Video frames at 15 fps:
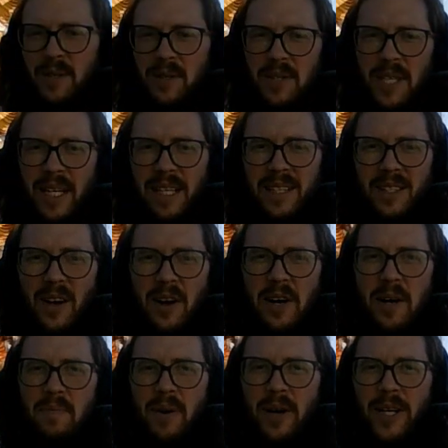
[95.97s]
using it. Sorry,
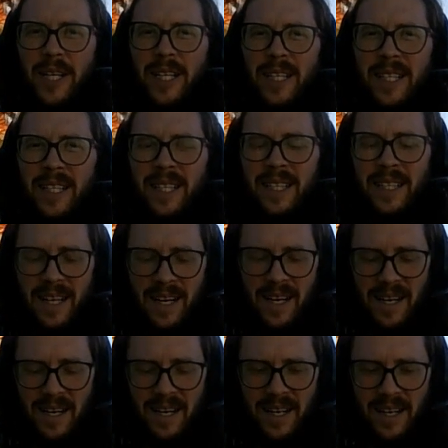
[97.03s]
Aunt Bonnie.
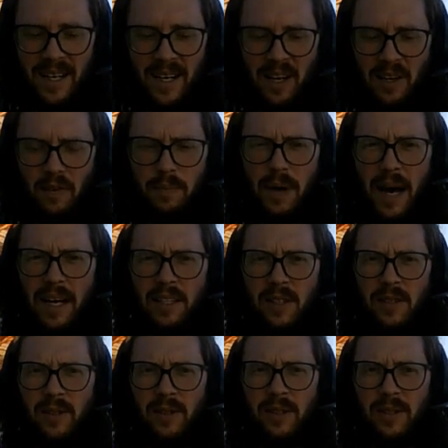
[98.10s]
I'll give it back to
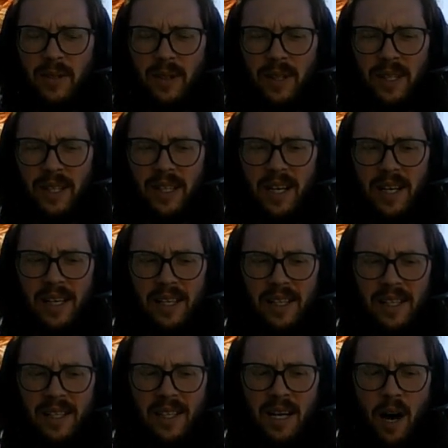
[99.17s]
you, or
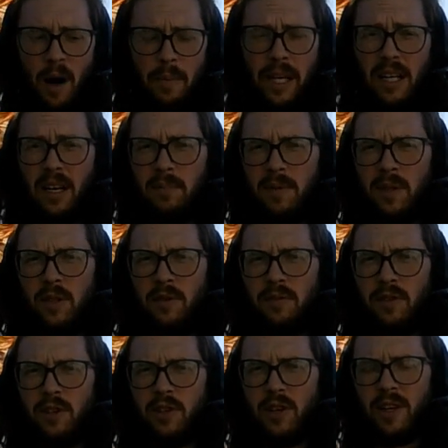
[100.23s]
I'll make it up to you
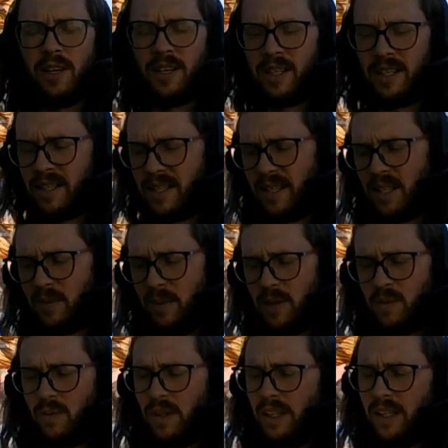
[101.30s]
for sure, because this
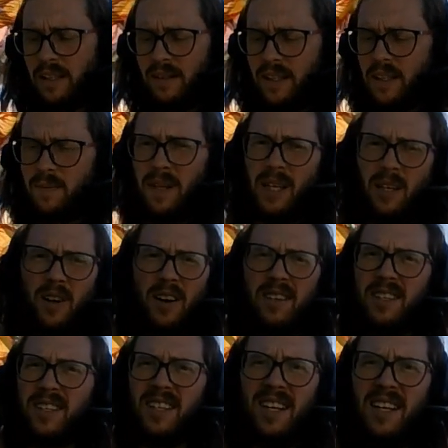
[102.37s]
one's really, it's been
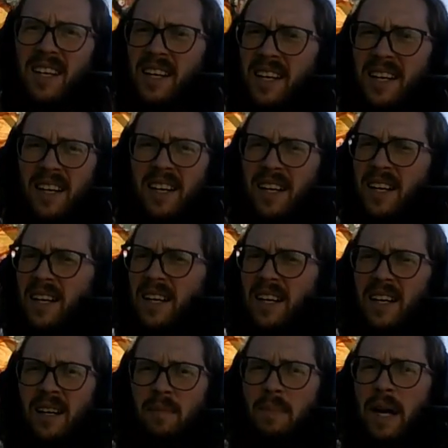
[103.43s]
across
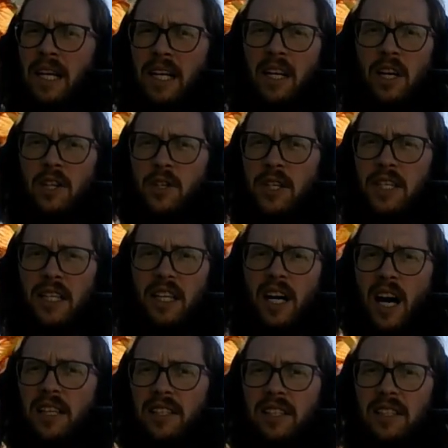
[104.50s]
many countries and
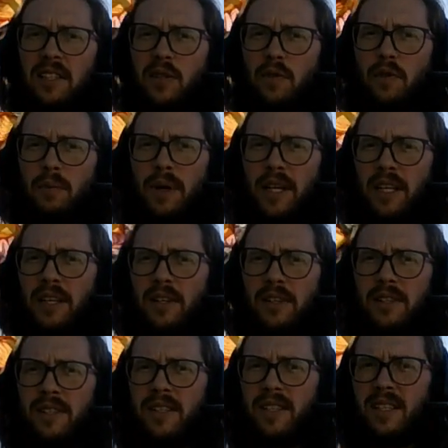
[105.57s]
continents over many
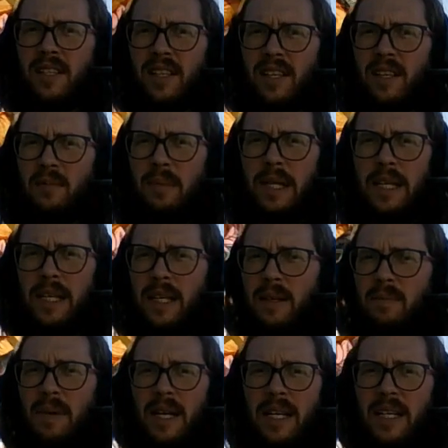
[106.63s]
years in many,
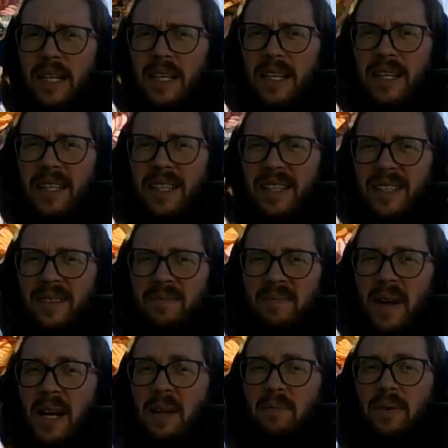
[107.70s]
many,
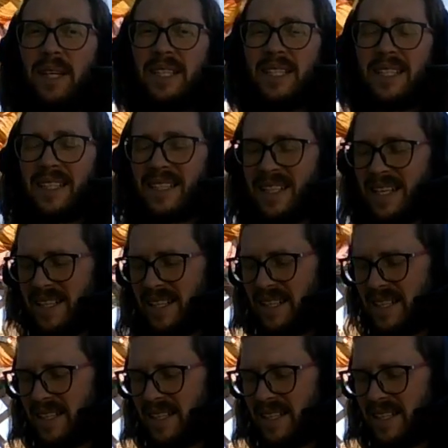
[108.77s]
many places, and